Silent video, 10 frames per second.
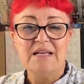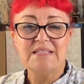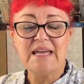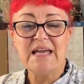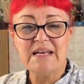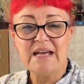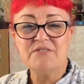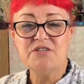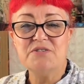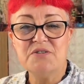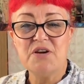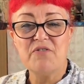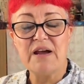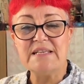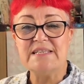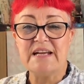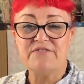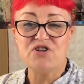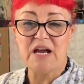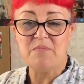Diane, how do you do your writing?
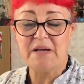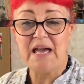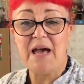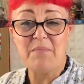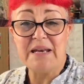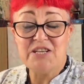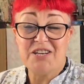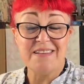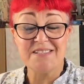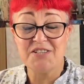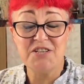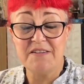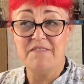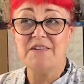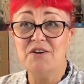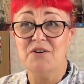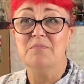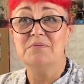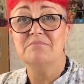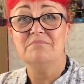I've tried but can't manage it. That's because you've given
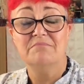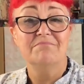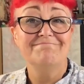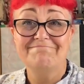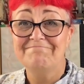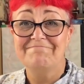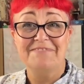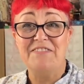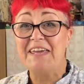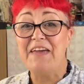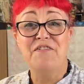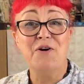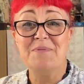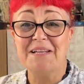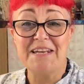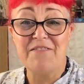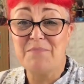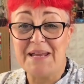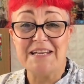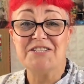up. If you give up, you'll
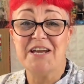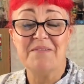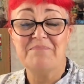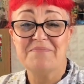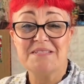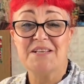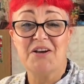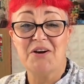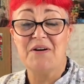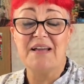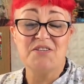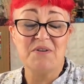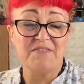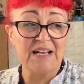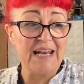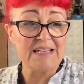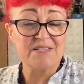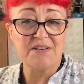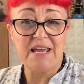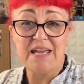never manage it. So I do have a
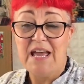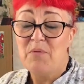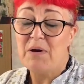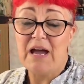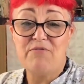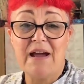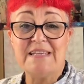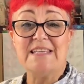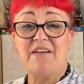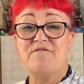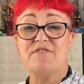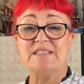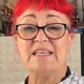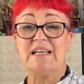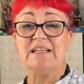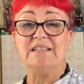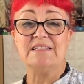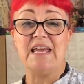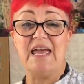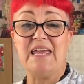class on it, but I write every single
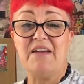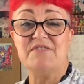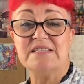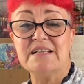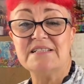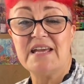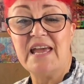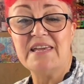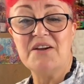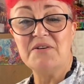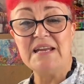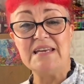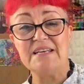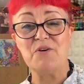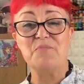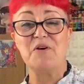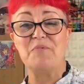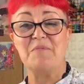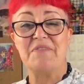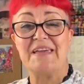day. Every single day. Yolene, no
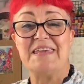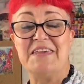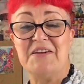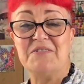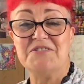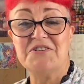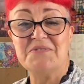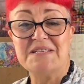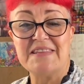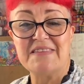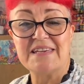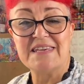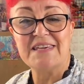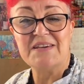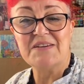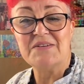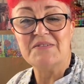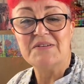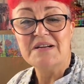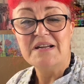problem. Thank you. Judy, thank
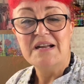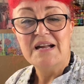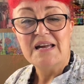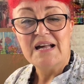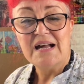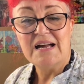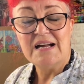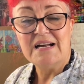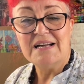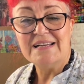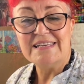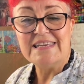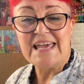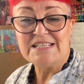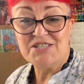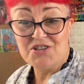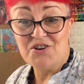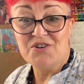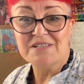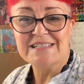you. Yes,
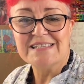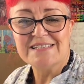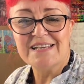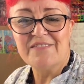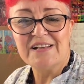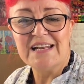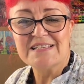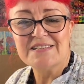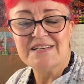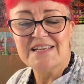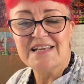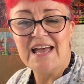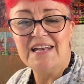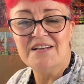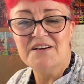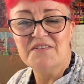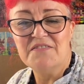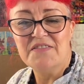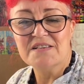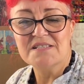Sean says I have a class on it. I
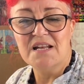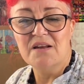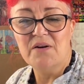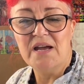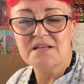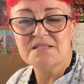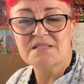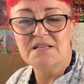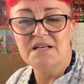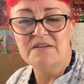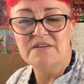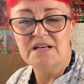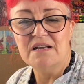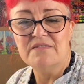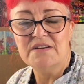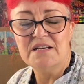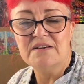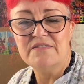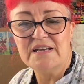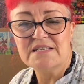love the silhouettes. Love it, love it,
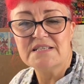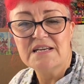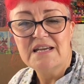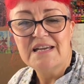love it.